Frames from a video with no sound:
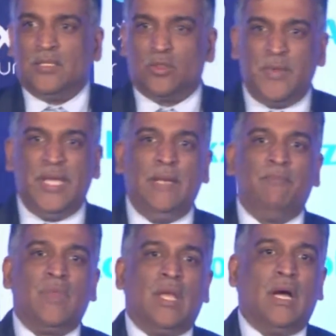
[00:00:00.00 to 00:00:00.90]
to me,
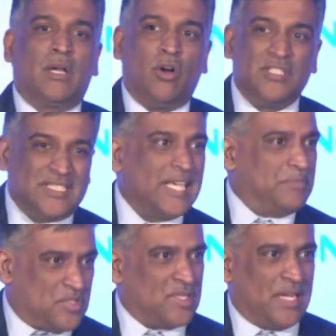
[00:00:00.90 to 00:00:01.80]

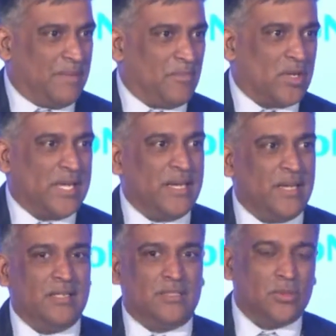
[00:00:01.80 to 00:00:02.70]
concepts, and I'm not
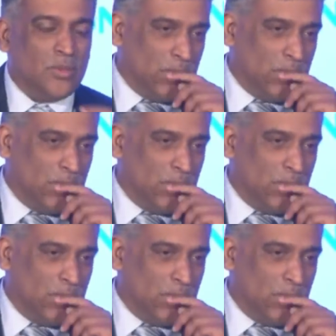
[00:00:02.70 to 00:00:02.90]
getting into